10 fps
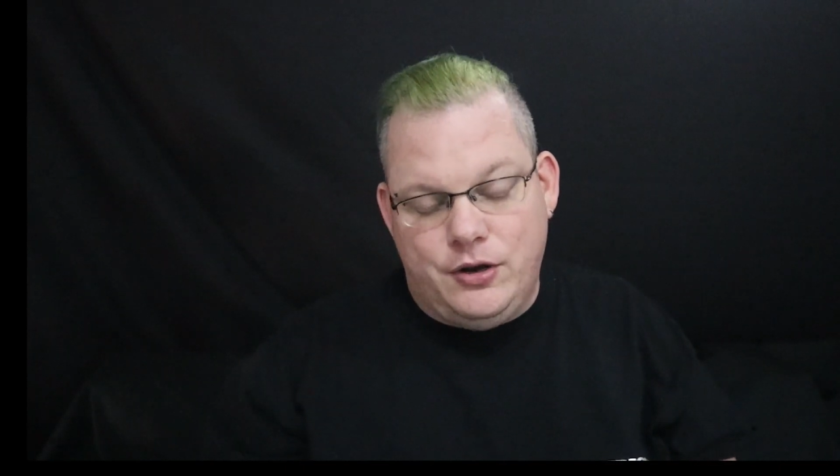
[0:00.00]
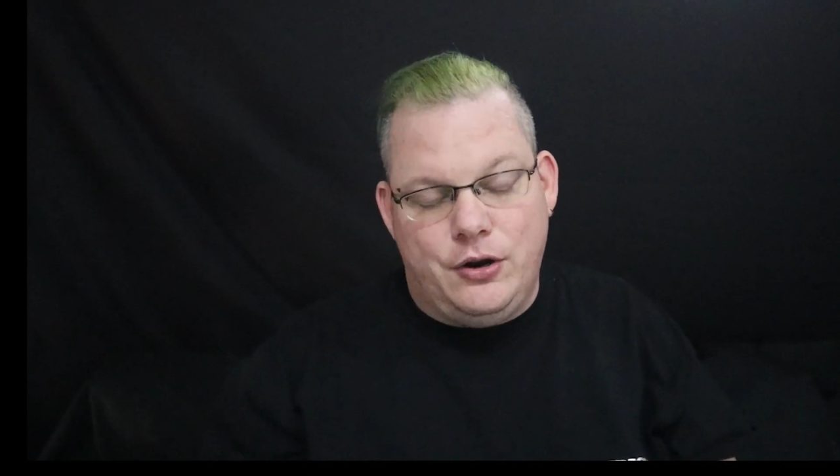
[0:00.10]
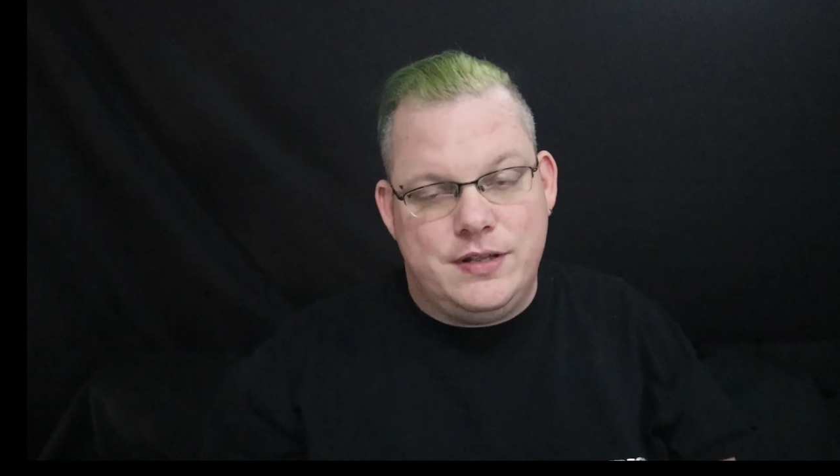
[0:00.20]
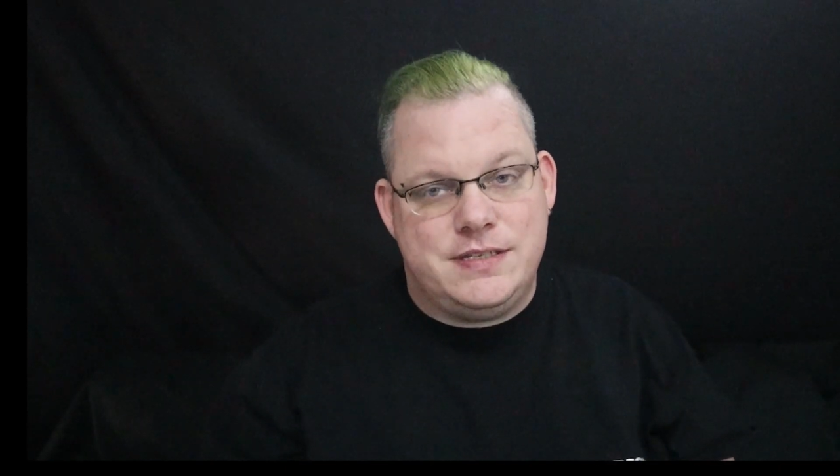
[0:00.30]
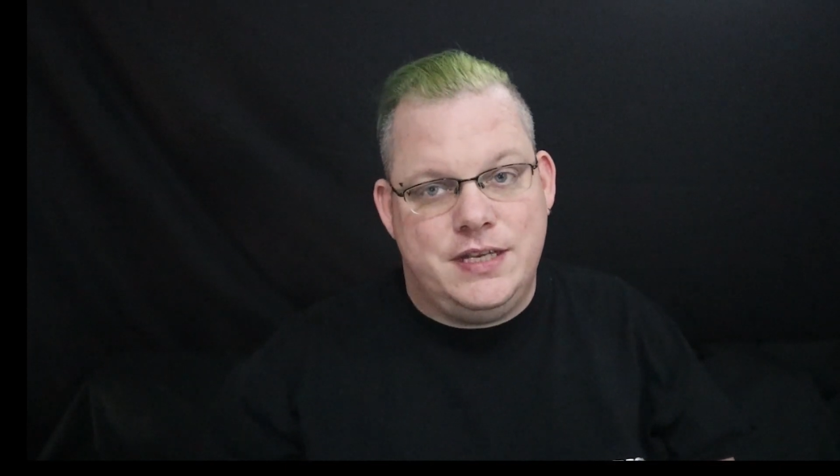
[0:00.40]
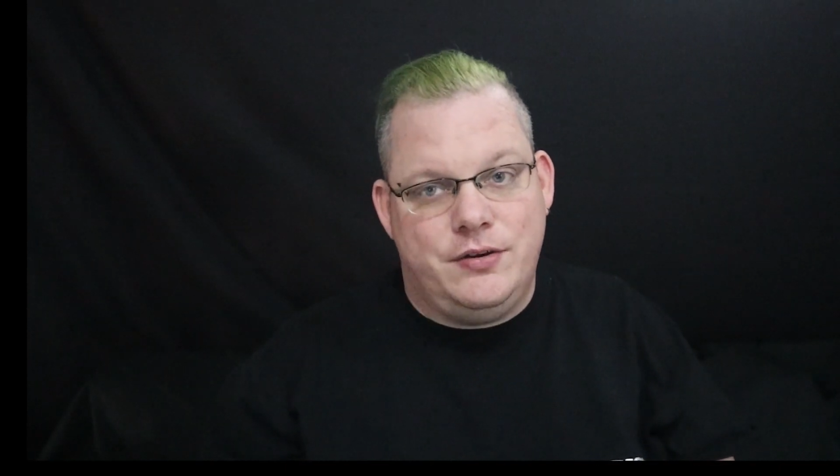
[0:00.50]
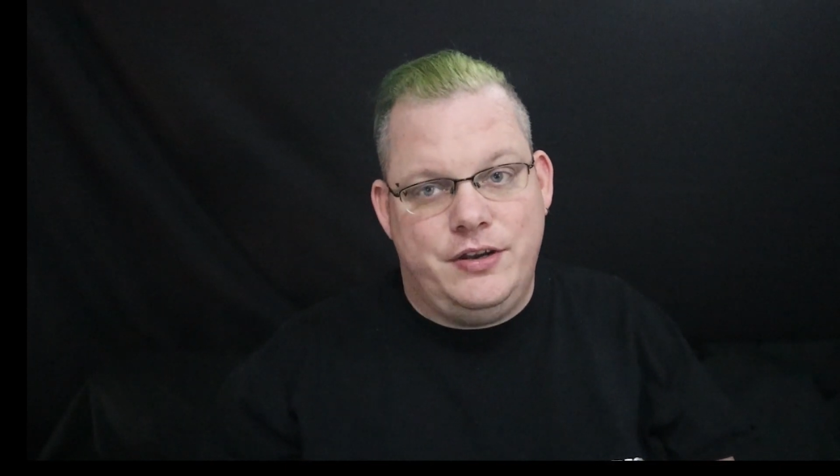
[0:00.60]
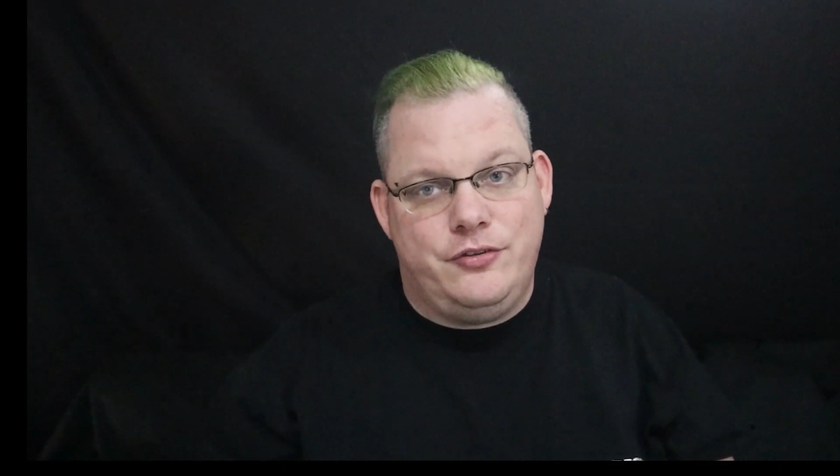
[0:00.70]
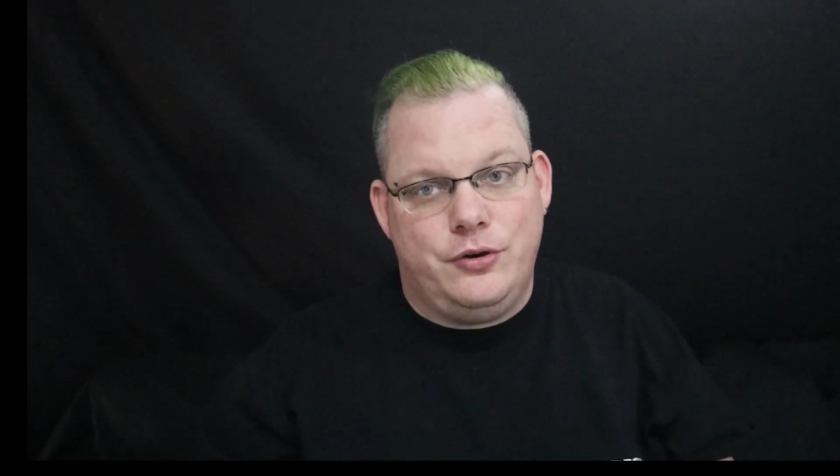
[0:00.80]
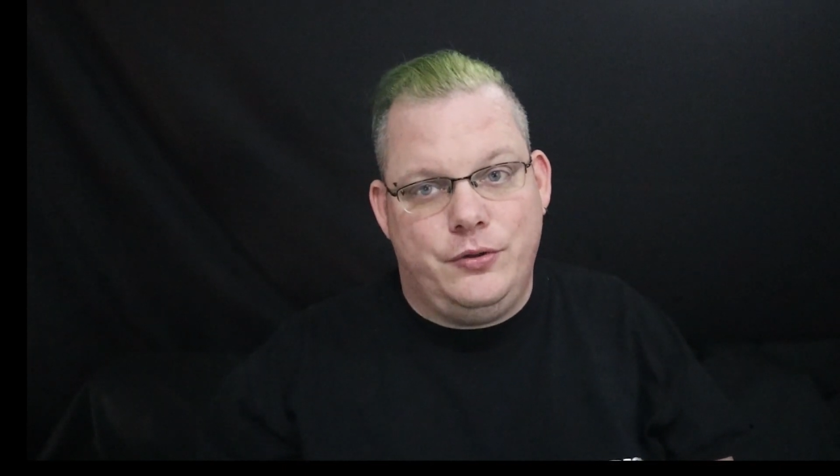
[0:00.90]
and on a
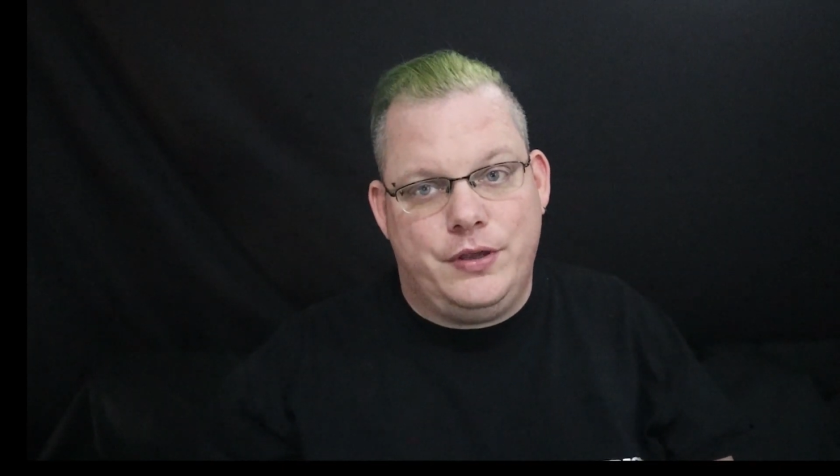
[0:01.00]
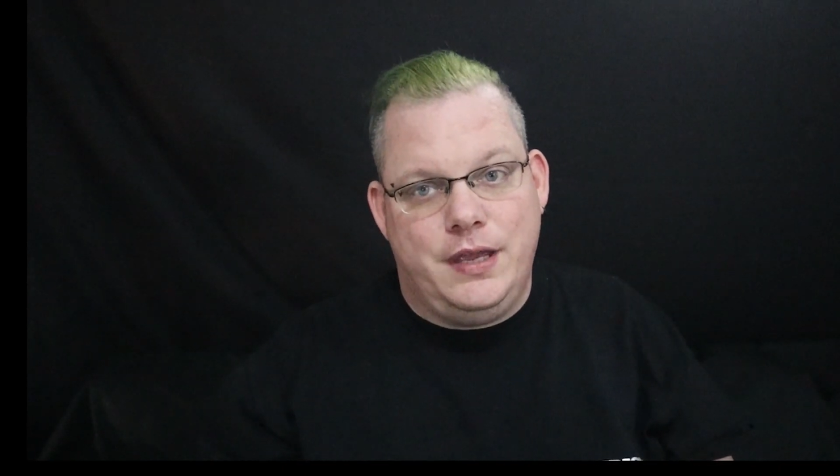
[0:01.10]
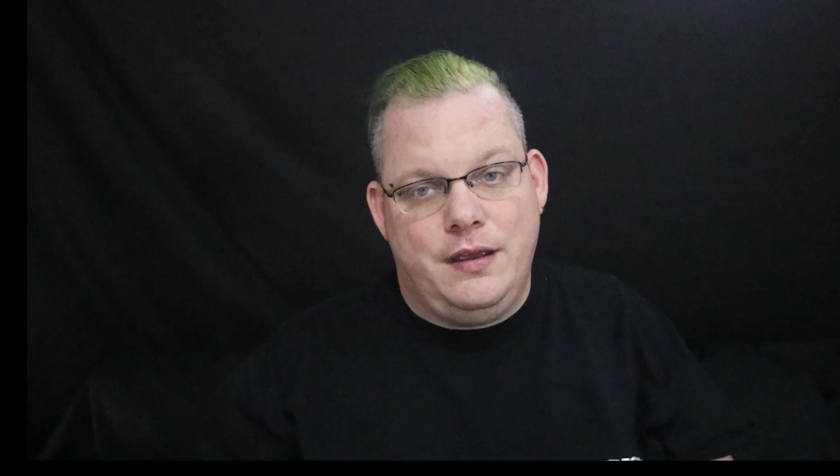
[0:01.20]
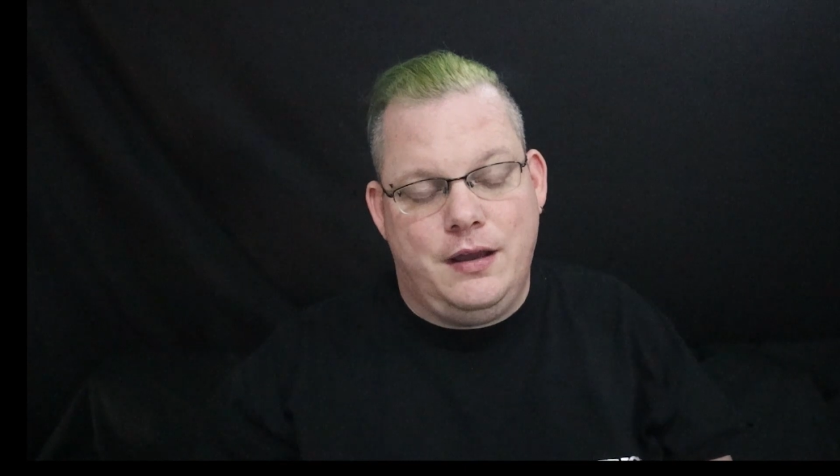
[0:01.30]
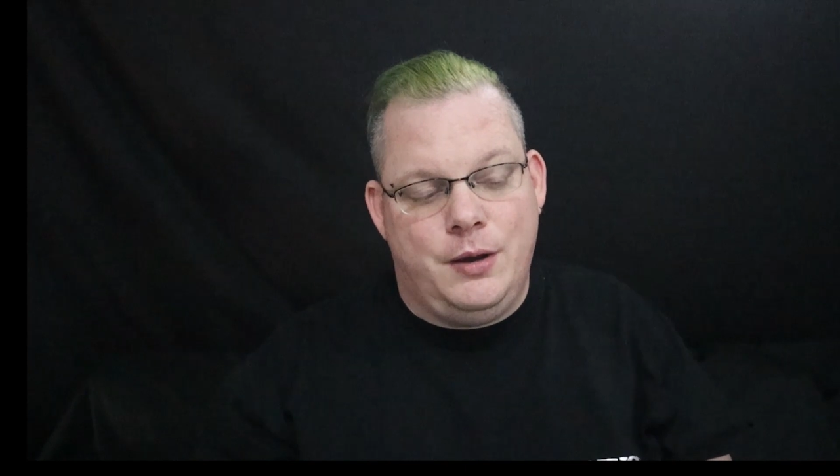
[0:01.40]
series you're looking